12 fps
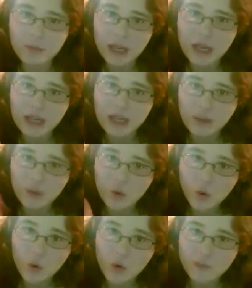being in the
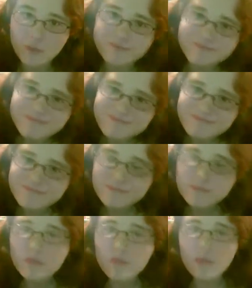recording.
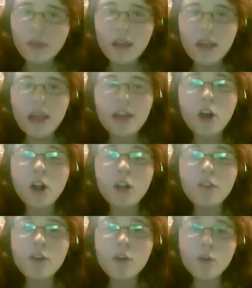And to
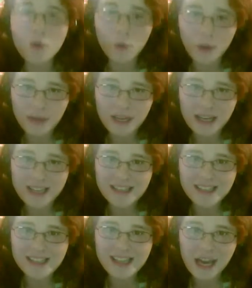all of you who want me to get
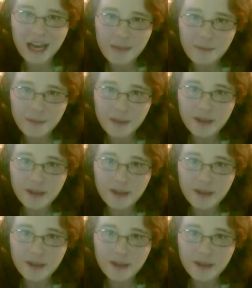Skype,